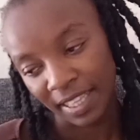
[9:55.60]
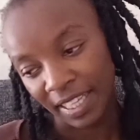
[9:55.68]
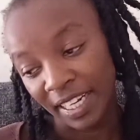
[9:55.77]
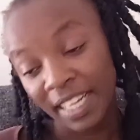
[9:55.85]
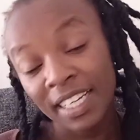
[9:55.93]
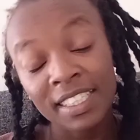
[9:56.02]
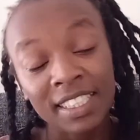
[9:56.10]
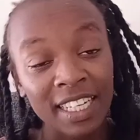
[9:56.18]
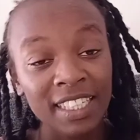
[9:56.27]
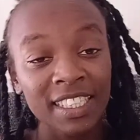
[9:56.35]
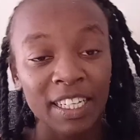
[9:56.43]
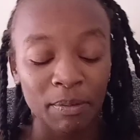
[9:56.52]
the next
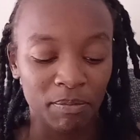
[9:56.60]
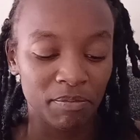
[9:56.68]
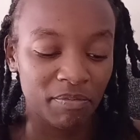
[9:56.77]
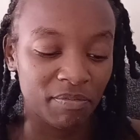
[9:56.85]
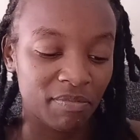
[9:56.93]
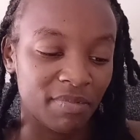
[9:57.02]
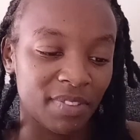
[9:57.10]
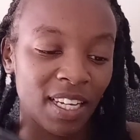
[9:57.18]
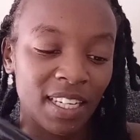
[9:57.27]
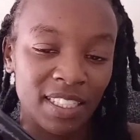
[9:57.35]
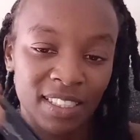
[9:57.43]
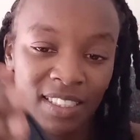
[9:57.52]
item
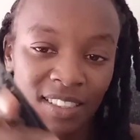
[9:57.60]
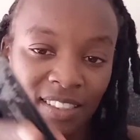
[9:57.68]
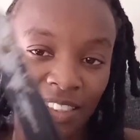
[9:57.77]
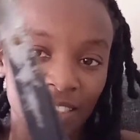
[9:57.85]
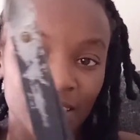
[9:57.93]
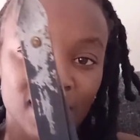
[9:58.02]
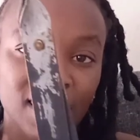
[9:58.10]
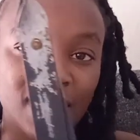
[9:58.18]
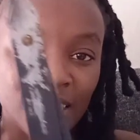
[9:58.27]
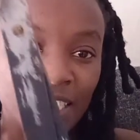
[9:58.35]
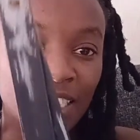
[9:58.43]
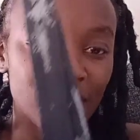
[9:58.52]
guys
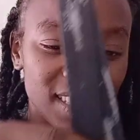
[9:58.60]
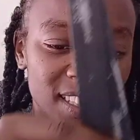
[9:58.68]
any